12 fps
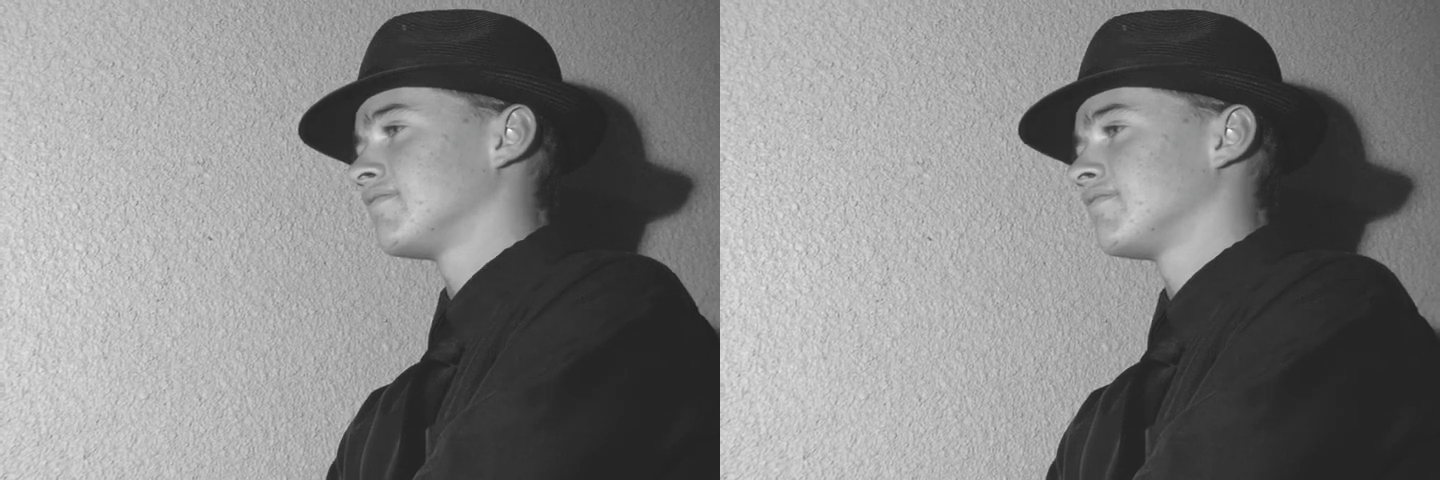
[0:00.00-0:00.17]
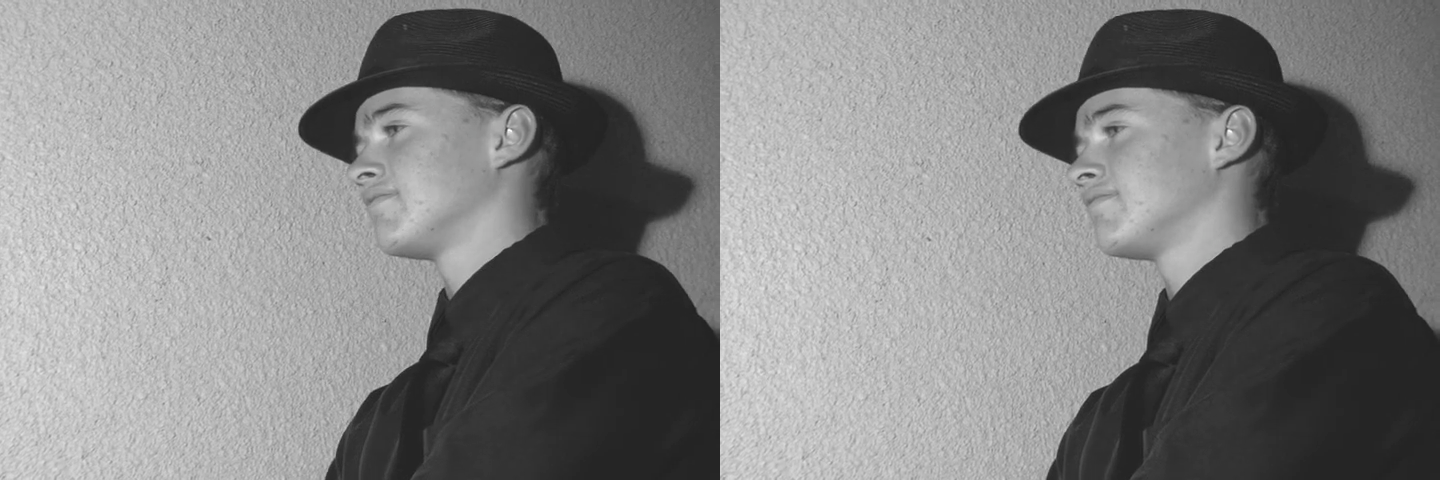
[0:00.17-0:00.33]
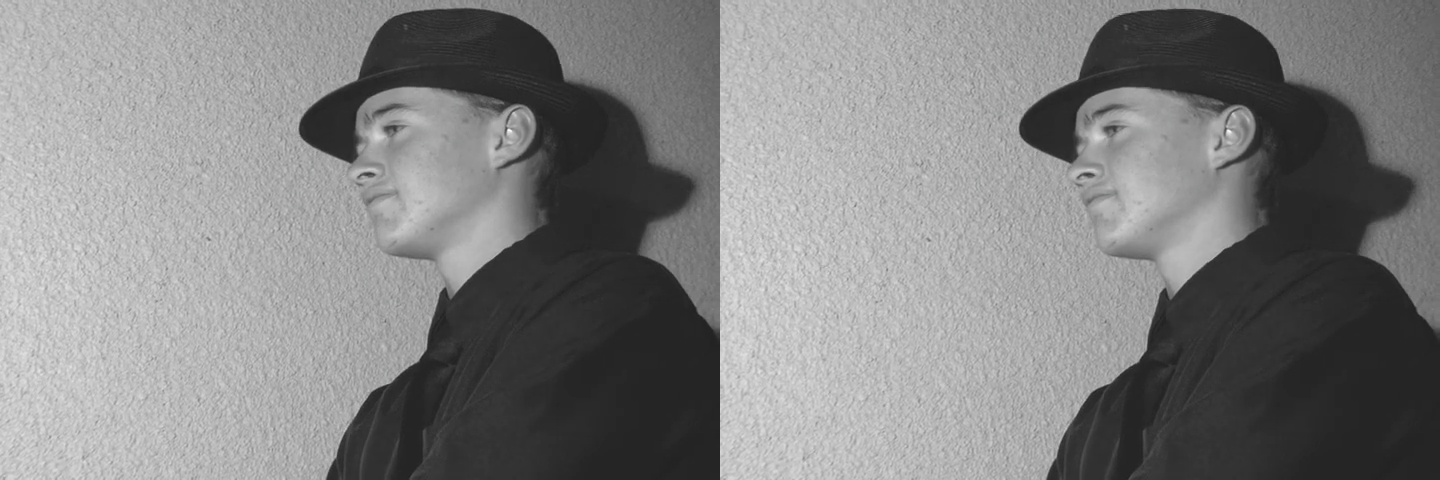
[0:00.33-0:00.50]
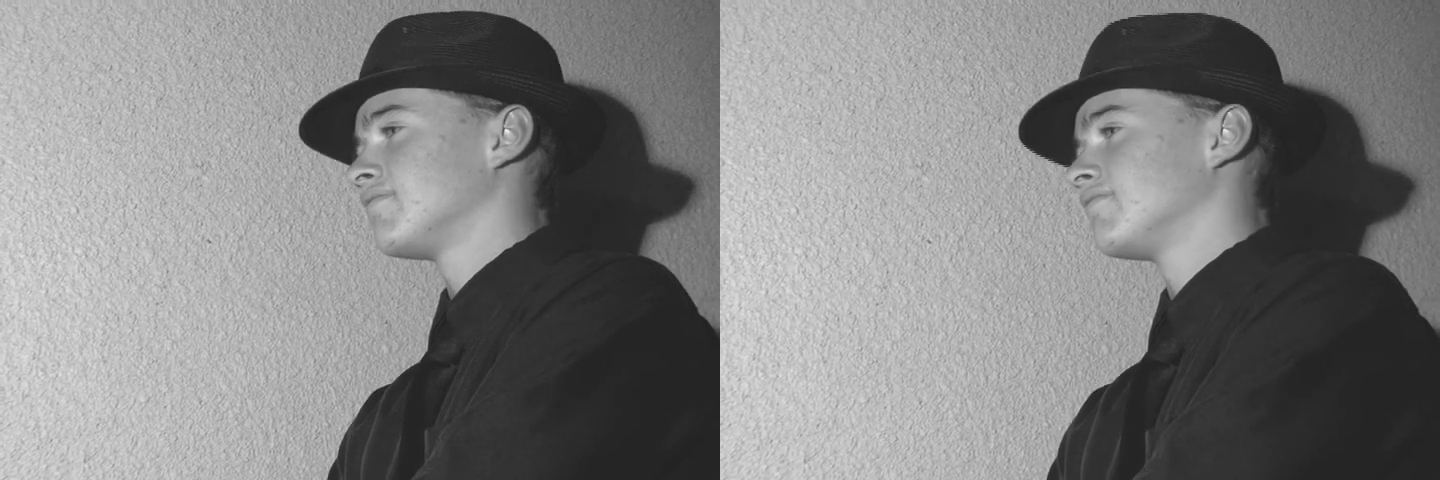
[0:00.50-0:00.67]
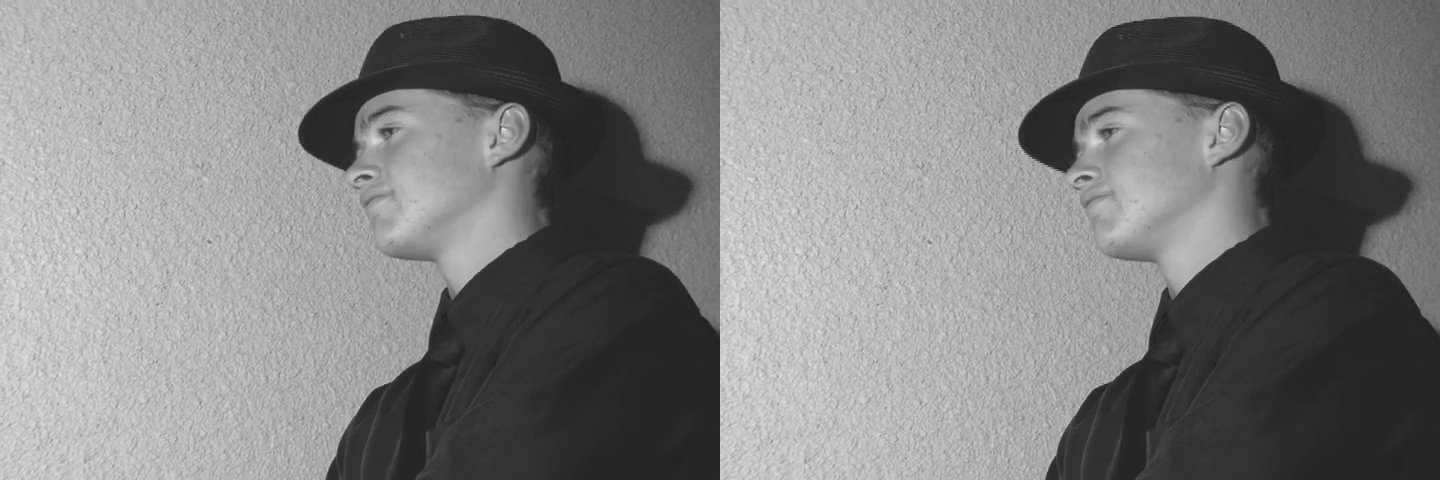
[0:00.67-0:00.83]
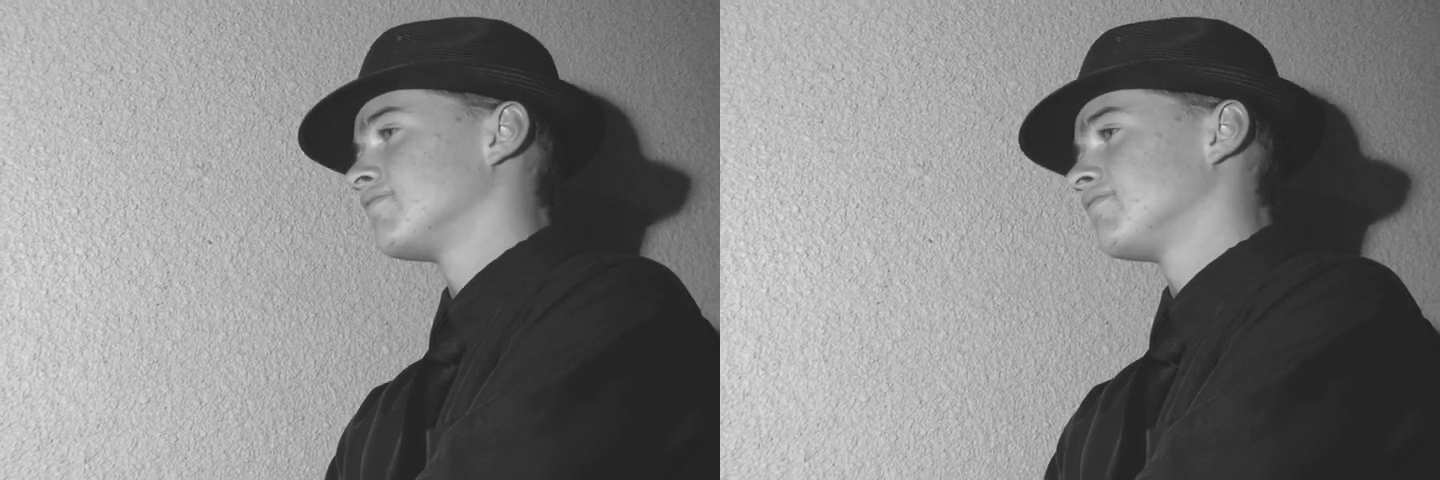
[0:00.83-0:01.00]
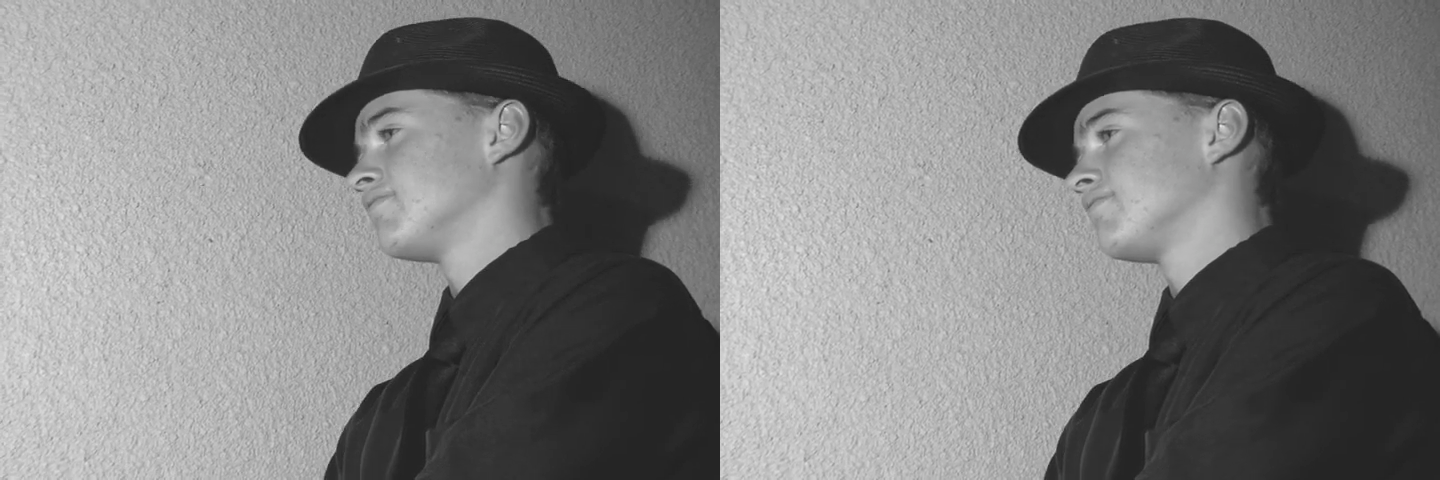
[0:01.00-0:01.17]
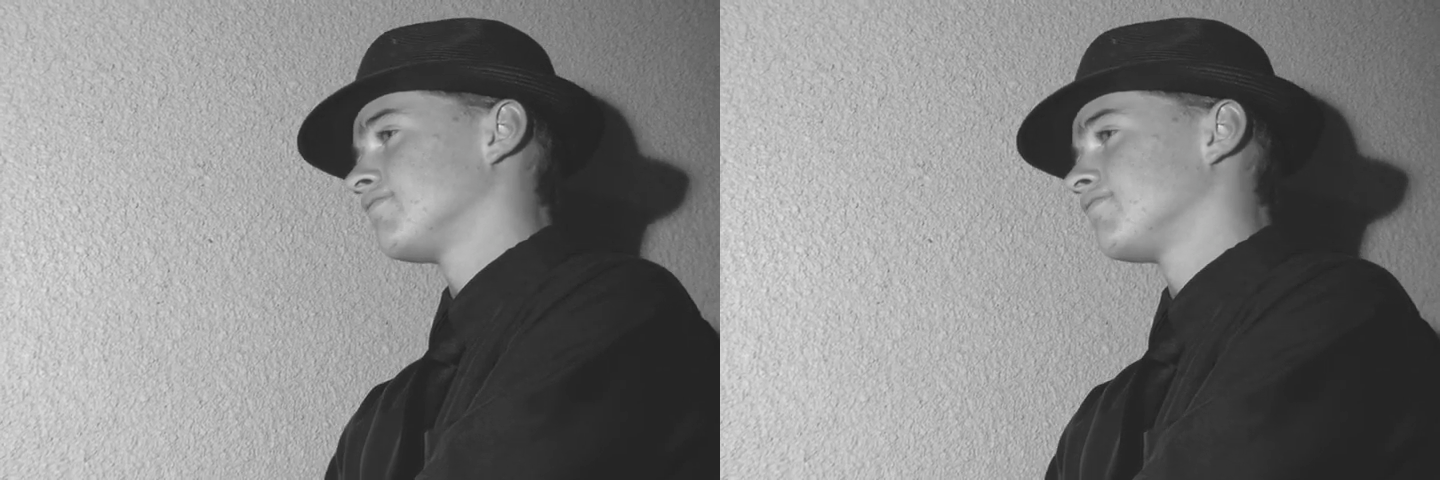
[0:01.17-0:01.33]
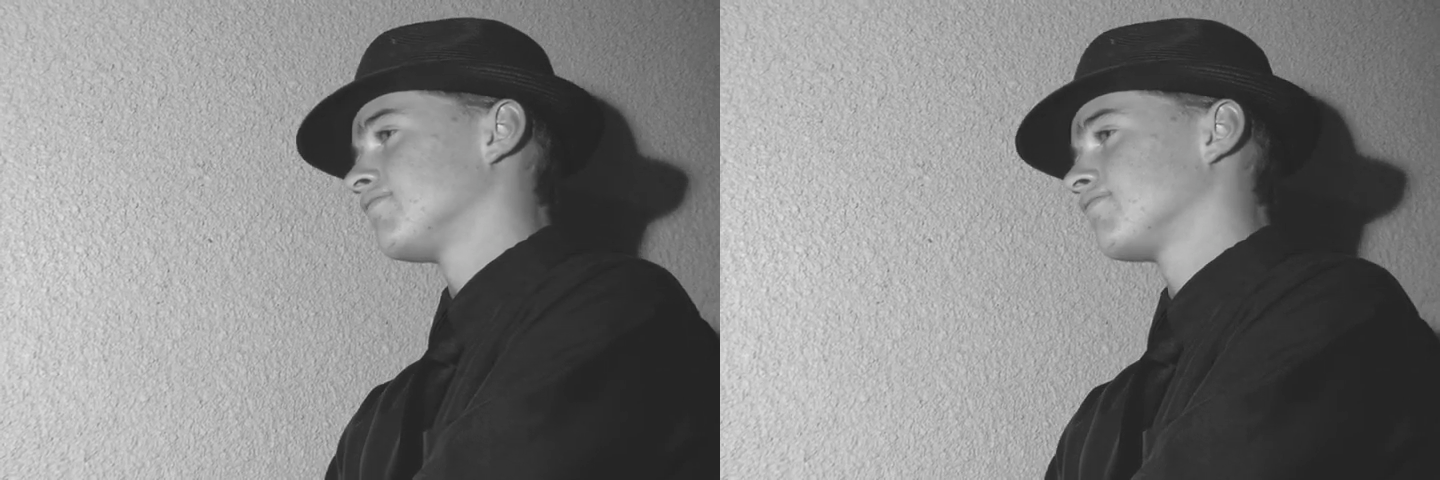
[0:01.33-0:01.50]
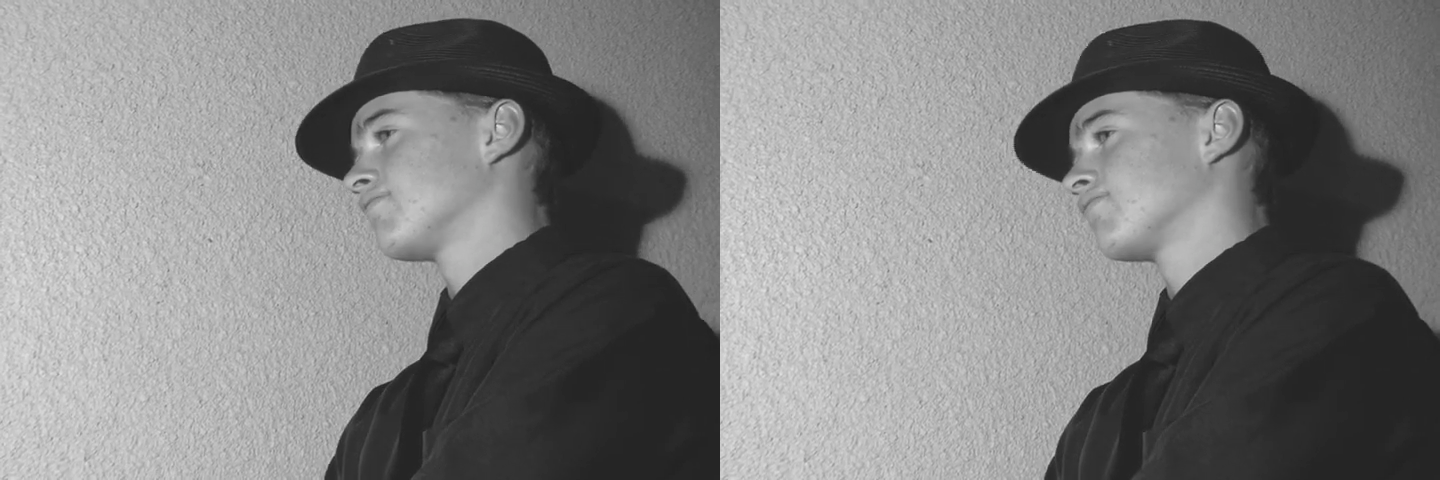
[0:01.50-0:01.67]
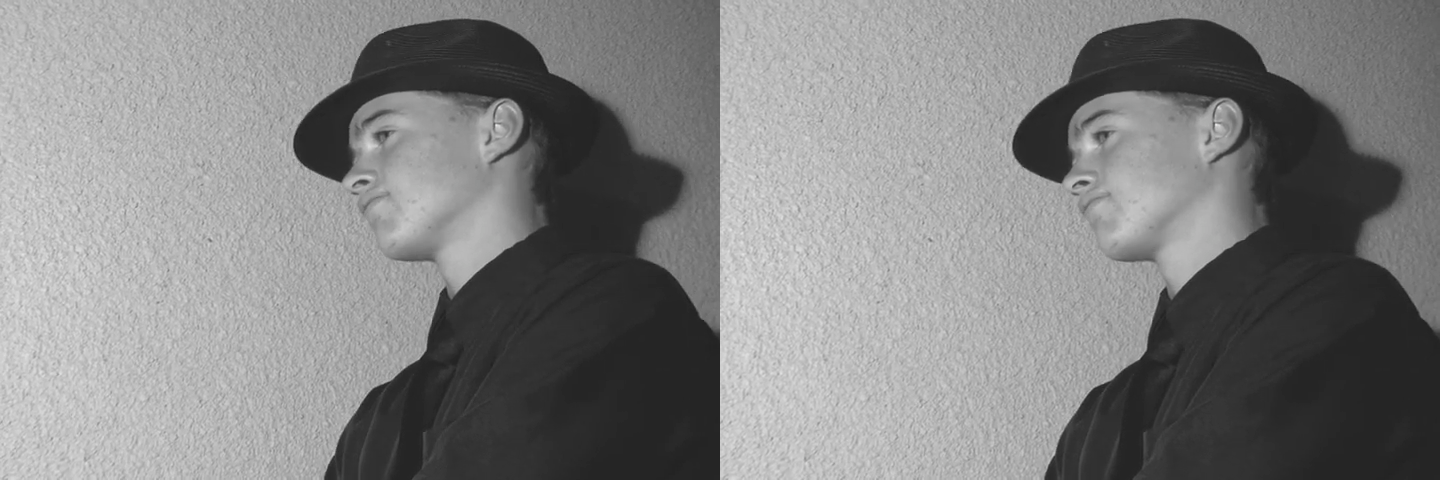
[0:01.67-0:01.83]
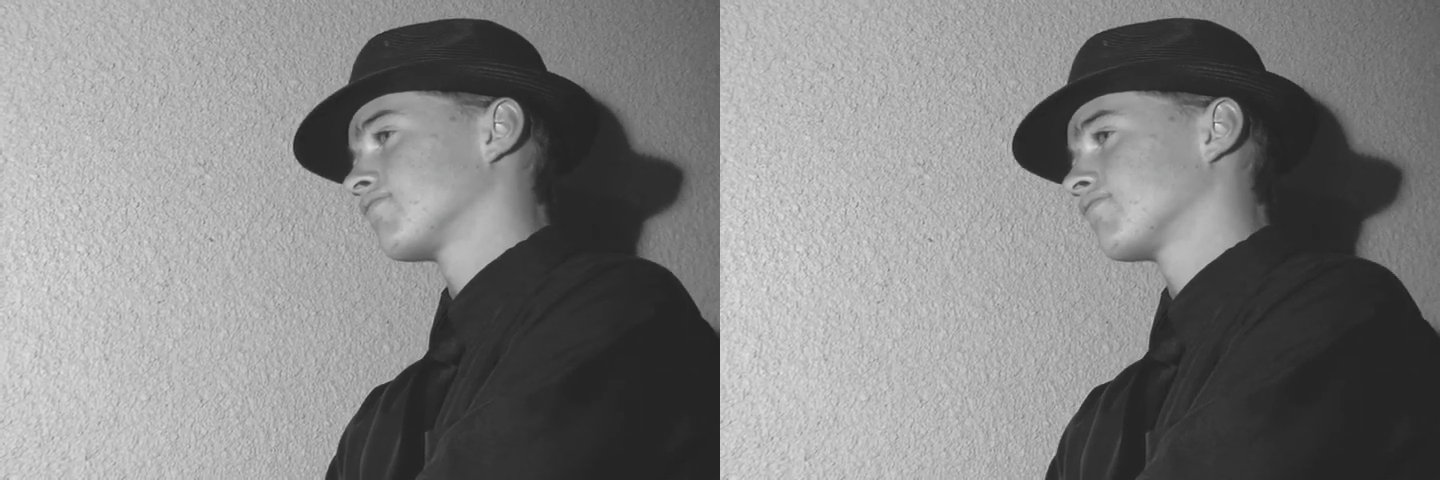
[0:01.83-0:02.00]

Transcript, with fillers: At least, uh, that's what I hear.